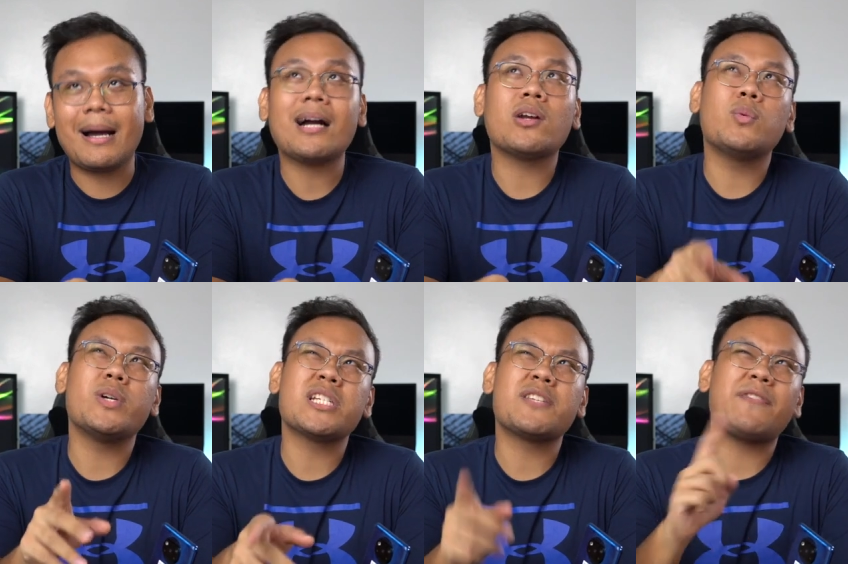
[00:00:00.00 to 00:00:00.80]
macro
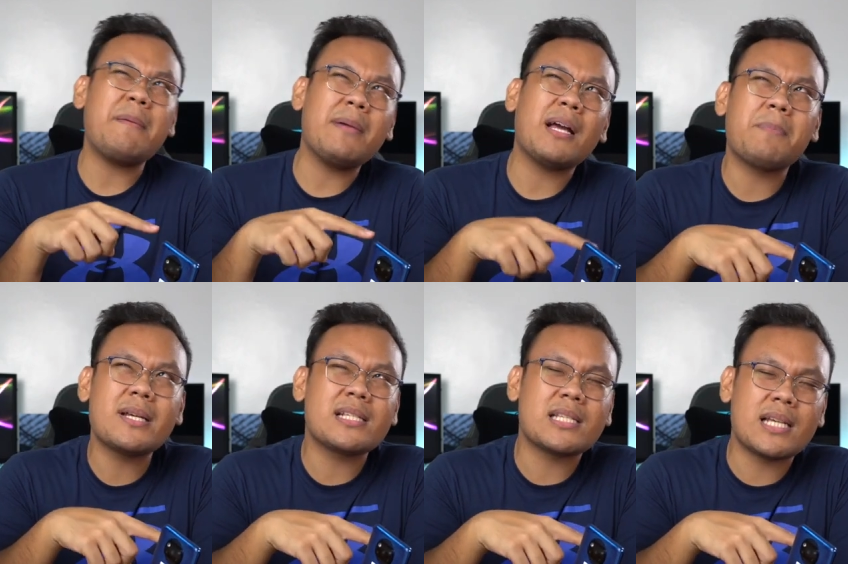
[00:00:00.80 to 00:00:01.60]
which is 5
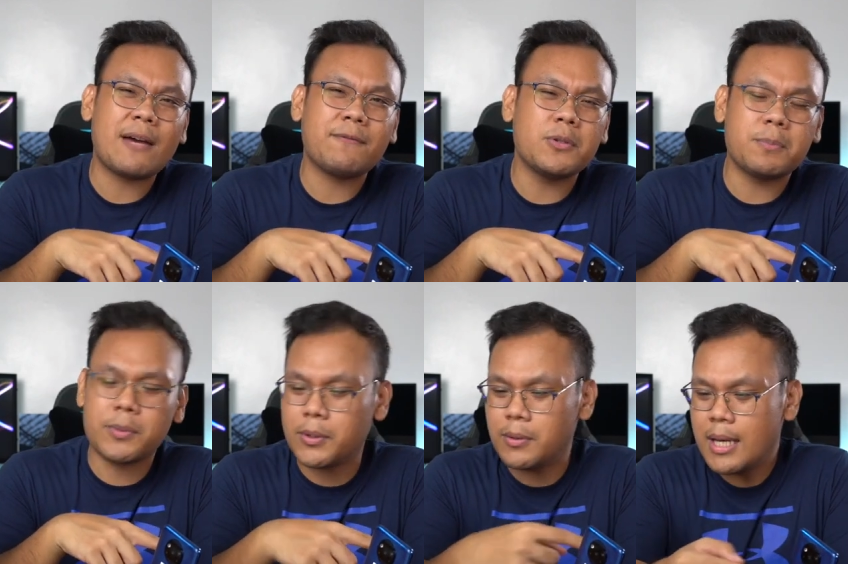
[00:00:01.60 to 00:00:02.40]
megapixels sa F2
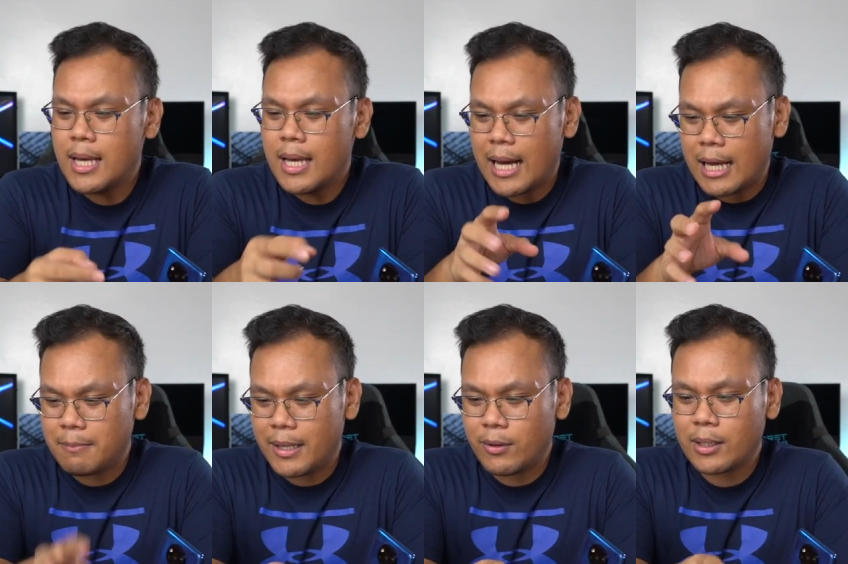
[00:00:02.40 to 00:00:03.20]
Pro
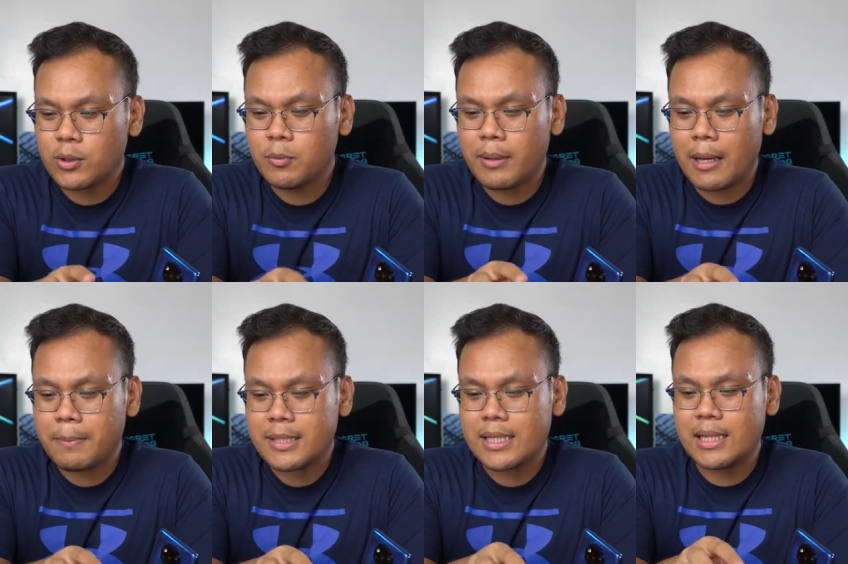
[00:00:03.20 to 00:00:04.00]
at meron kang 2
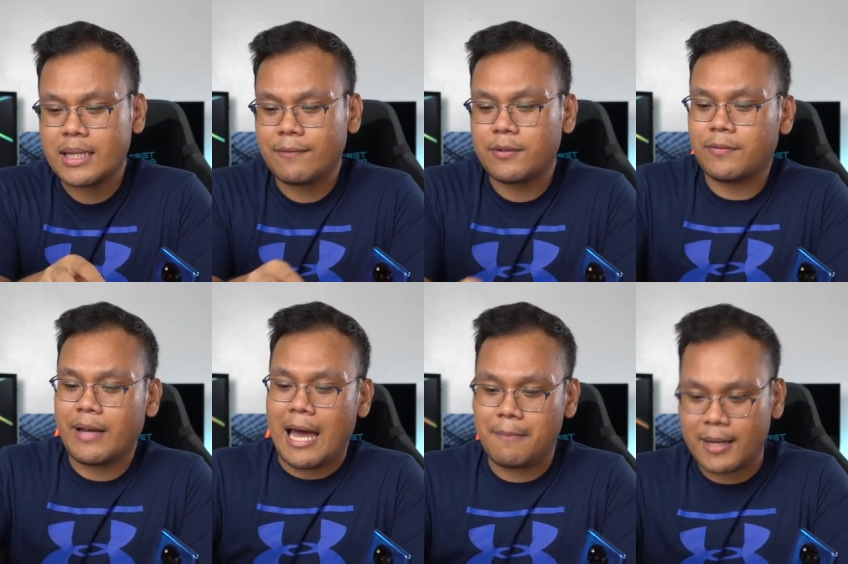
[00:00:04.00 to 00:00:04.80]
megapixel depth
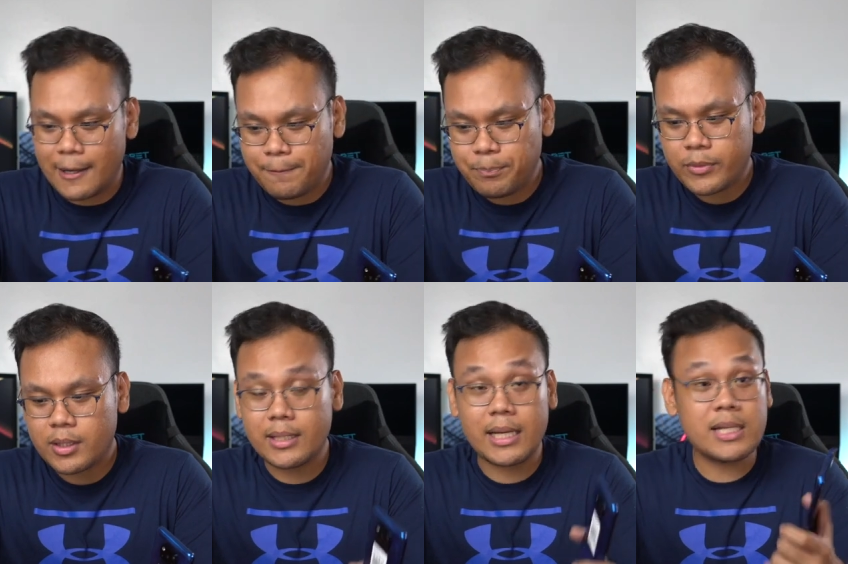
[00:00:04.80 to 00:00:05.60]
of camera.
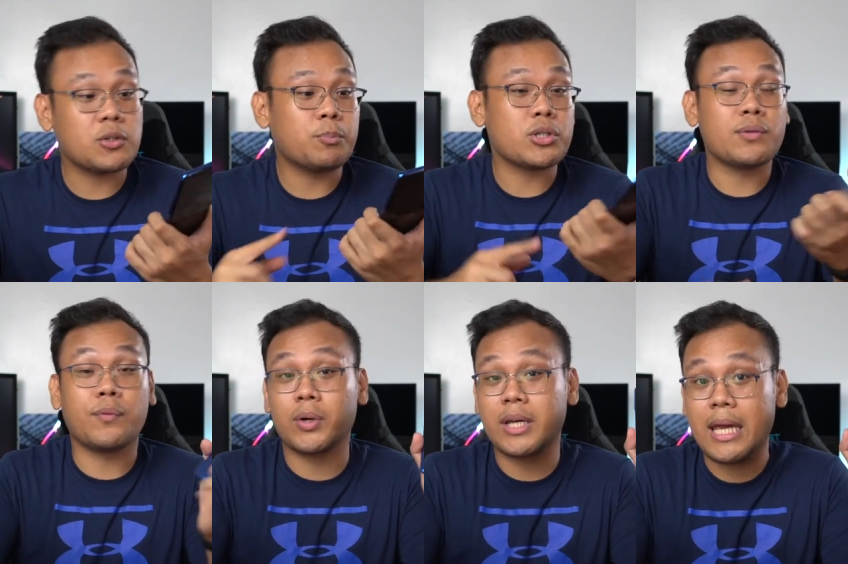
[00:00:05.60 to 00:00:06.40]
Then it supports
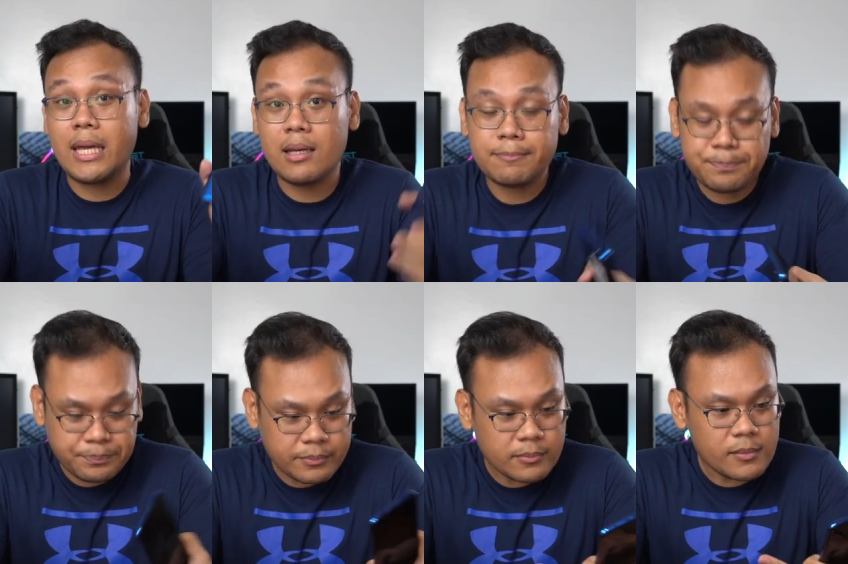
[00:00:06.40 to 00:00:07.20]
4K
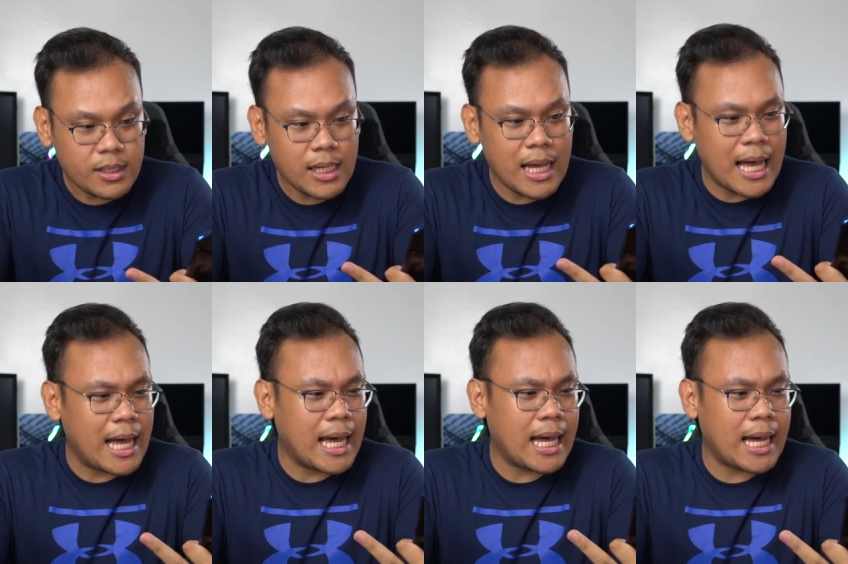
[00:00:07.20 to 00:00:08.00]

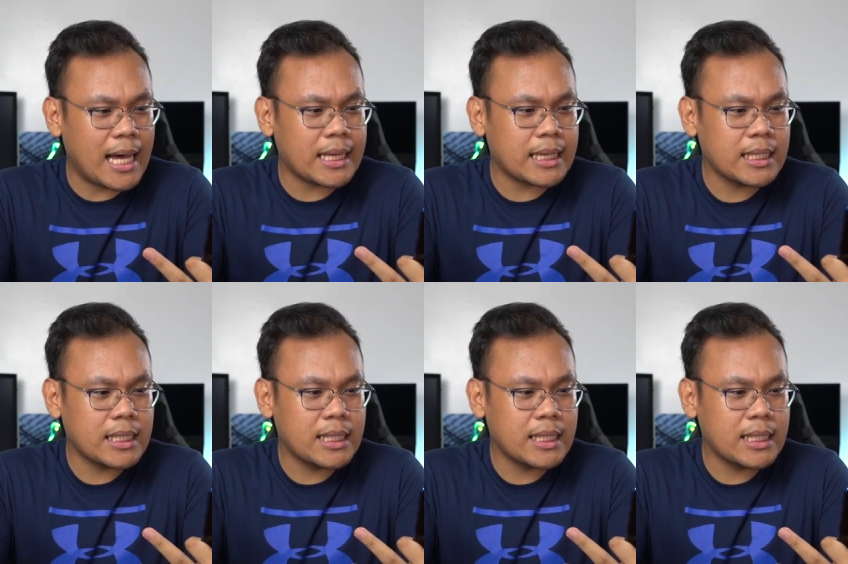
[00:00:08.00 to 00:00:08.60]
at